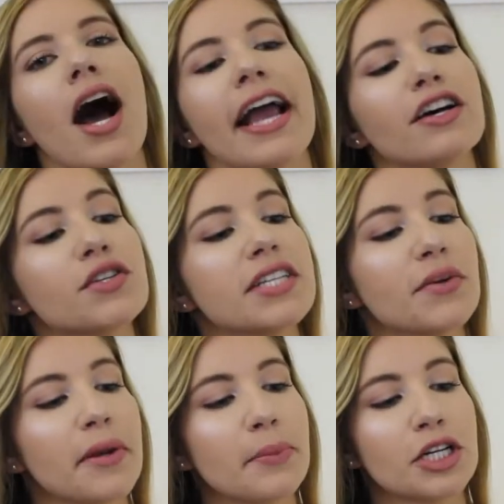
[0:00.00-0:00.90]
I also
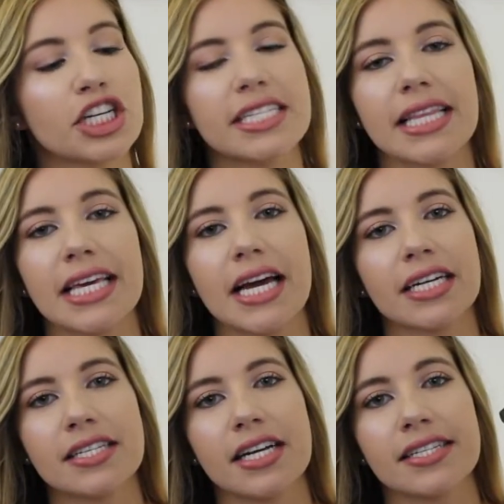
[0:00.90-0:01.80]
did repurchase the
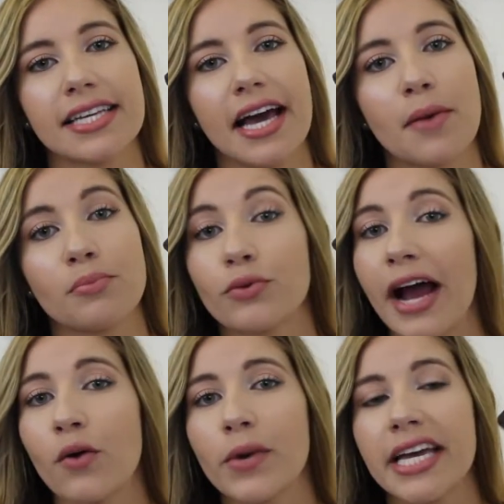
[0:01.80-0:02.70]
Anastasia
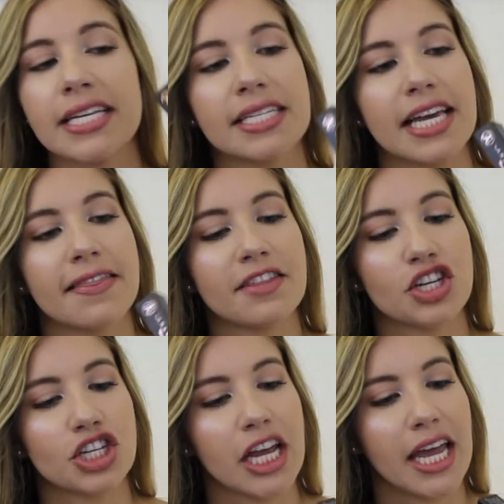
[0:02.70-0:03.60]
Brow Wiz in the
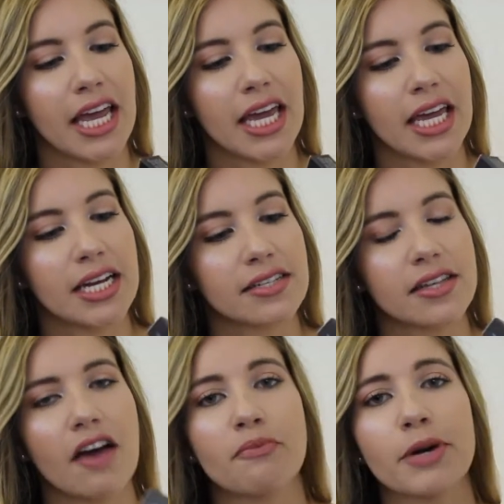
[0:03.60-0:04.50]
shade
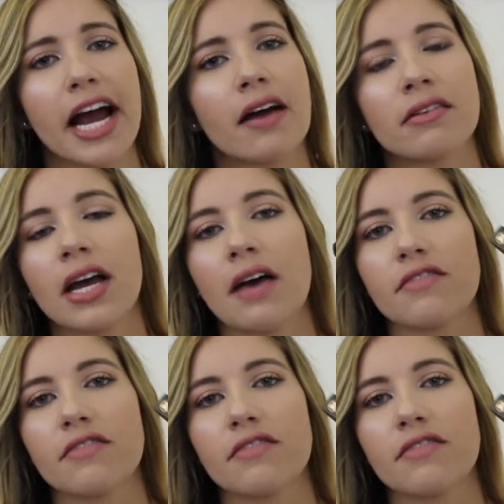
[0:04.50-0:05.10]
Soft Brown.